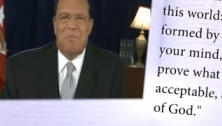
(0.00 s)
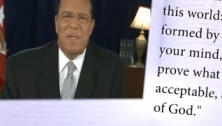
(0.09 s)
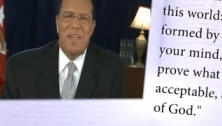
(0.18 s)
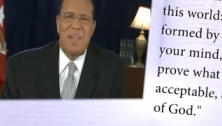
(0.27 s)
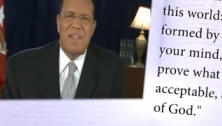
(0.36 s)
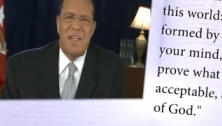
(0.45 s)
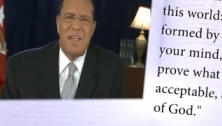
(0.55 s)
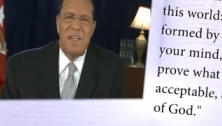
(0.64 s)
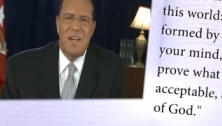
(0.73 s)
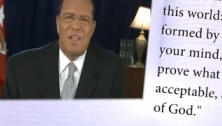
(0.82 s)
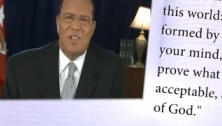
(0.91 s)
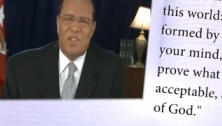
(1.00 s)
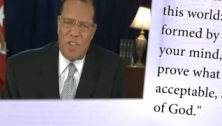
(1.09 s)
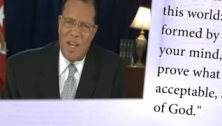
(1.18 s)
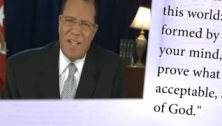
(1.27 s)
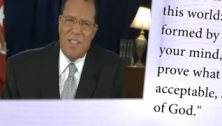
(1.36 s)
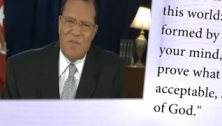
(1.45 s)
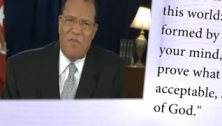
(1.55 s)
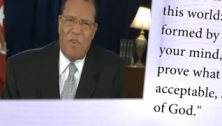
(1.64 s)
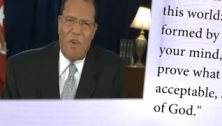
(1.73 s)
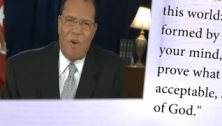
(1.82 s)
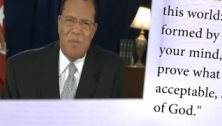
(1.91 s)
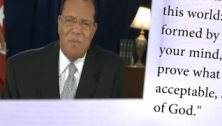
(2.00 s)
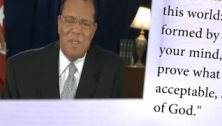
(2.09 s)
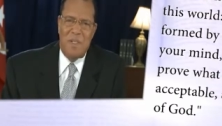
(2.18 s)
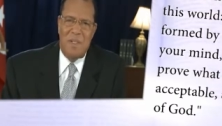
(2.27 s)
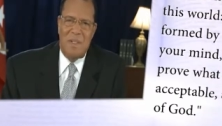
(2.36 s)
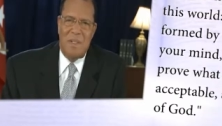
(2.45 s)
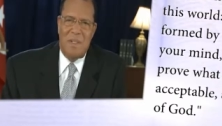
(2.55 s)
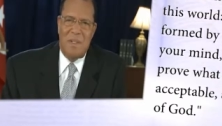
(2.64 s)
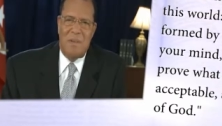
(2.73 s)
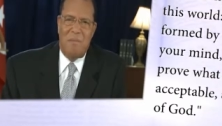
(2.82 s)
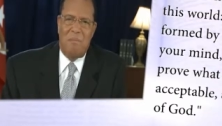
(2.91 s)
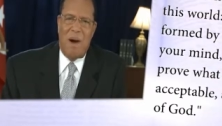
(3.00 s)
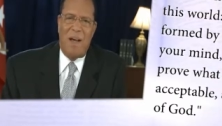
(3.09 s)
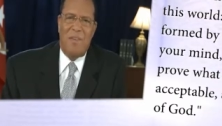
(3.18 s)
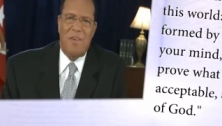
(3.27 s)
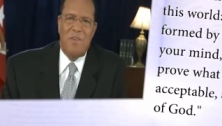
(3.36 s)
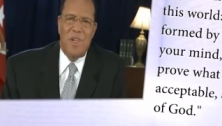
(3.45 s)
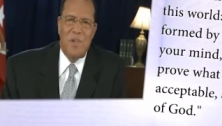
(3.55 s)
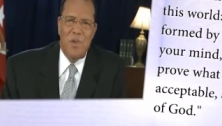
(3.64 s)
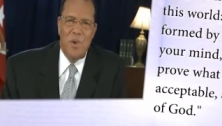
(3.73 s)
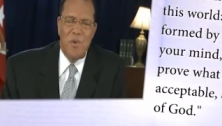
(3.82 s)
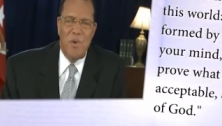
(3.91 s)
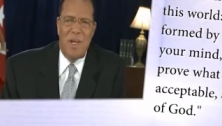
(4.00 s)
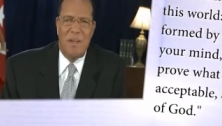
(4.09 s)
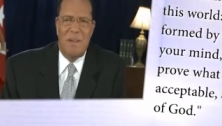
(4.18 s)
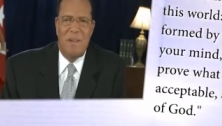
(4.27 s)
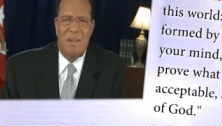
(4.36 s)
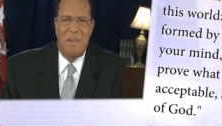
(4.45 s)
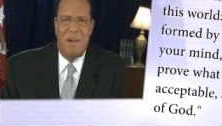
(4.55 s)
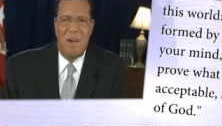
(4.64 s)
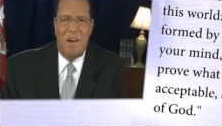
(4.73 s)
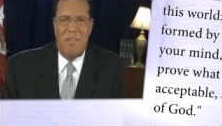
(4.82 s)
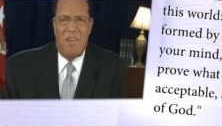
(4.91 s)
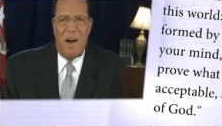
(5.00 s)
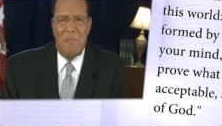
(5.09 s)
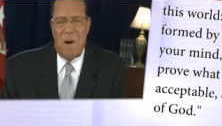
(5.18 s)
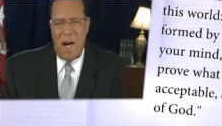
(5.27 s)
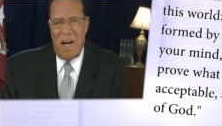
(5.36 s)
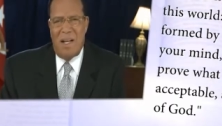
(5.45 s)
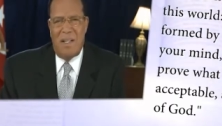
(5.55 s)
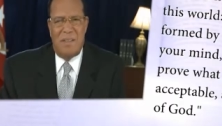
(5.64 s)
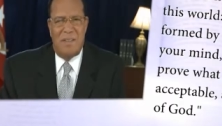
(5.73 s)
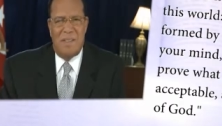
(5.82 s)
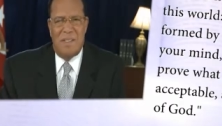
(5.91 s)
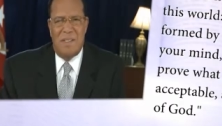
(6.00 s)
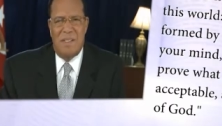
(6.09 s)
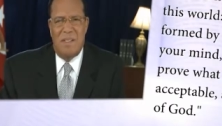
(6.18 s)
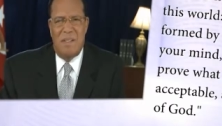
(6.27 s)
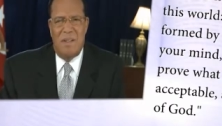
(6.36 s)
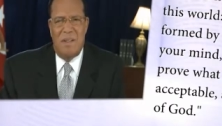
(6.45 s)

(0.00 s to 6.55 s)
Be ye transformed by the renewing of our minds."